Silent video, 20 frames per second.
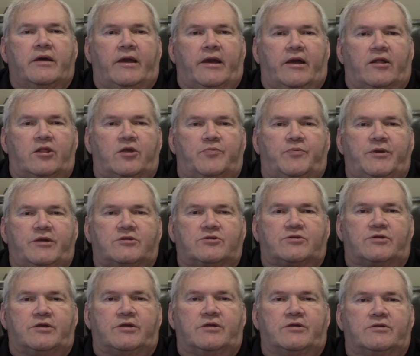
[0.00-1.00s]

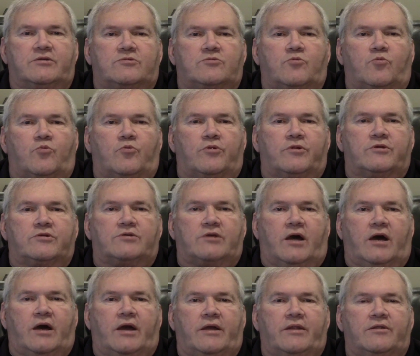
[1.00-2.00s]
LEPCs were
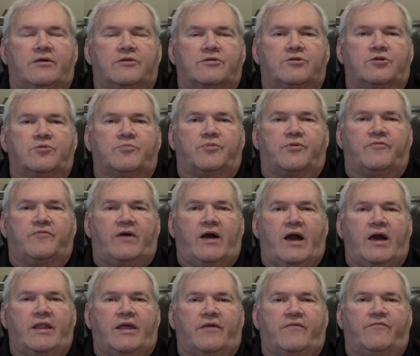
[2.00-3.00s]
designed to
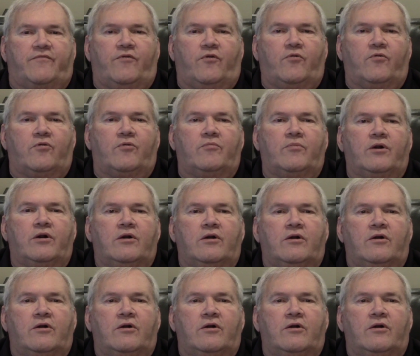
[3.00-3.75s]
provide a forum